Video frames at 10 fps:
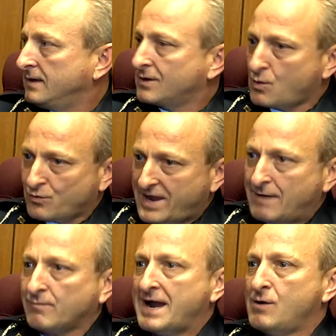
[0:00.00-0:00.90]
go
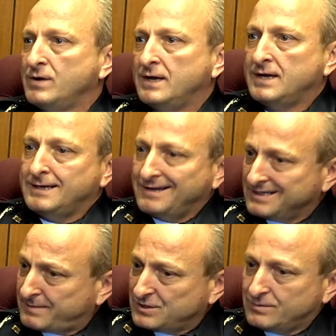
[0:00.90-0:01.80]
that route,
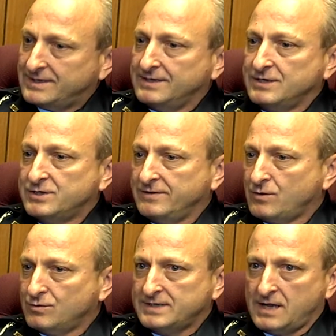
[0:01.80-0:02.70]
especially with the addition of the
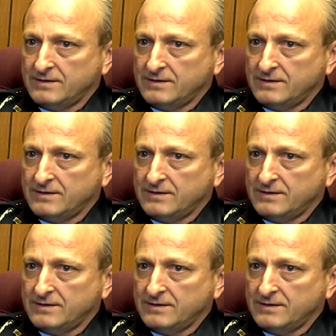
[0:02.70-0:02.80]
hotel,